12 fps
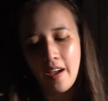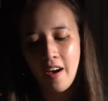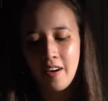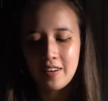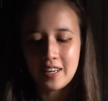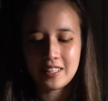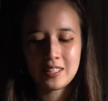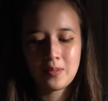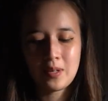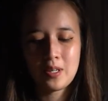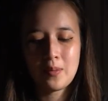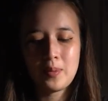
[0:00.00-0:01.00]
Alright, so
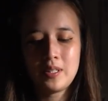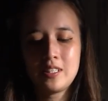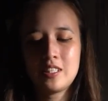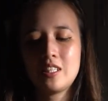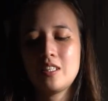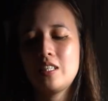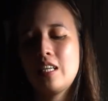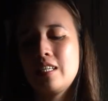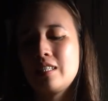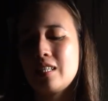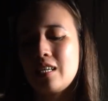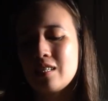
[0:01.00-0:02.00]
we're going to put
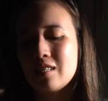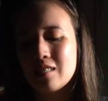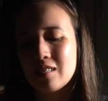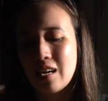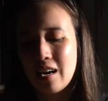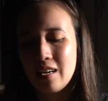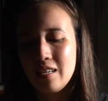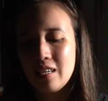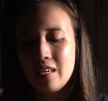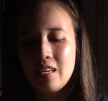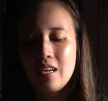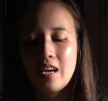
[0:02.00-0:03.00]
this aside.
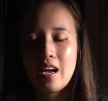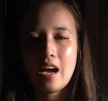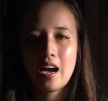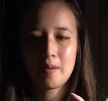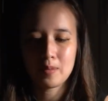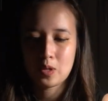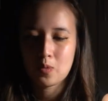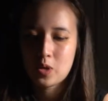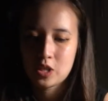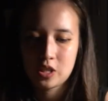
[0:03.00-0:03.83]
I'm going to wash